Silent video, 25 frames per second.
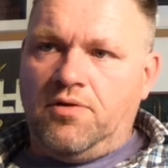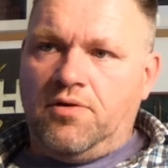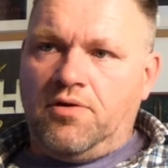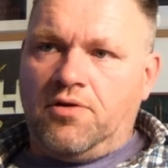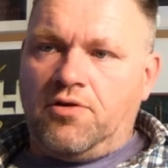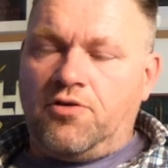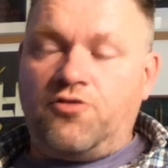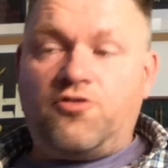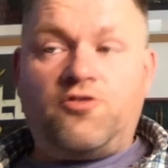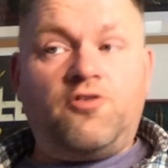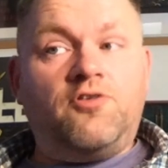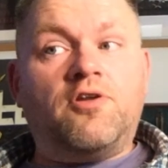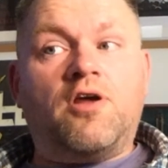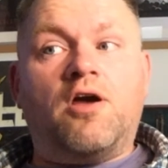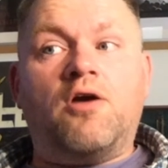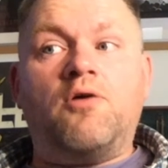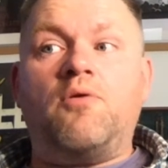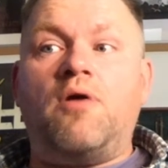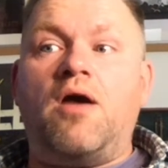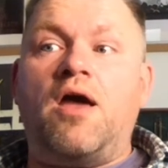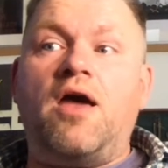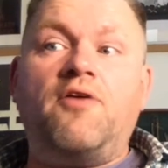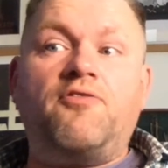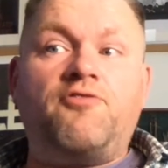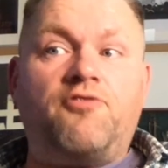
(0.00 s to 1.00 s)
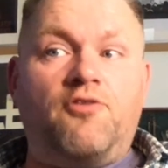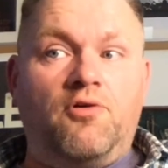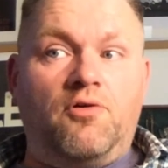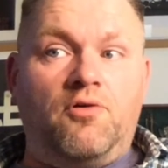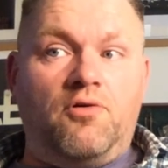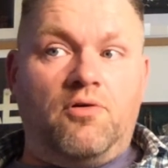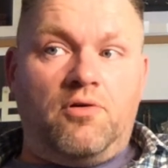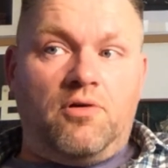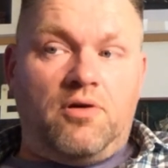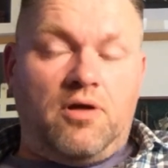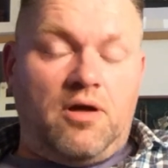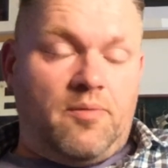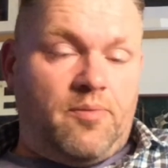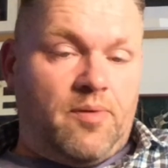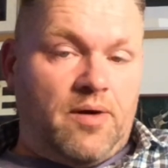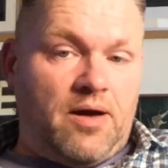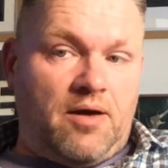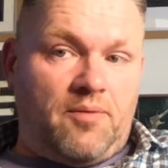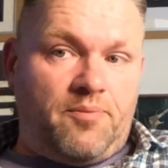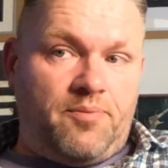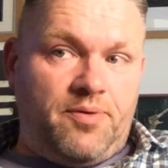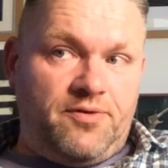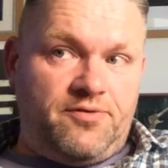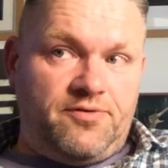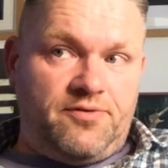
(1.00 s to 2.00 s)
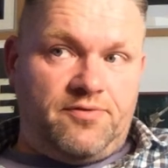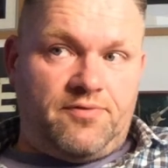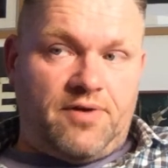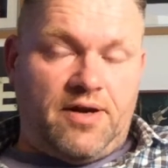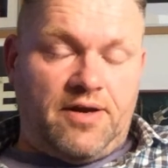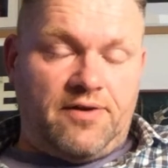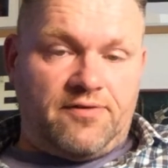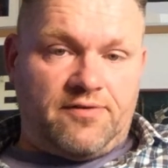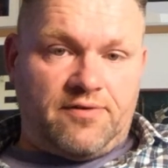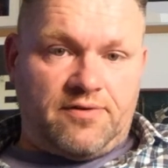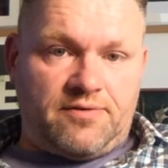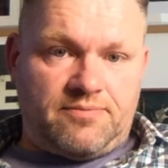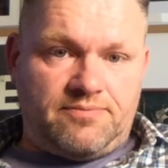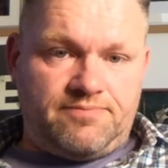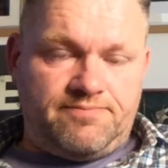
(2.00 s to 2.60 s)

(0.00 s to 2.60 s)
Because you know F all about pigeon racing.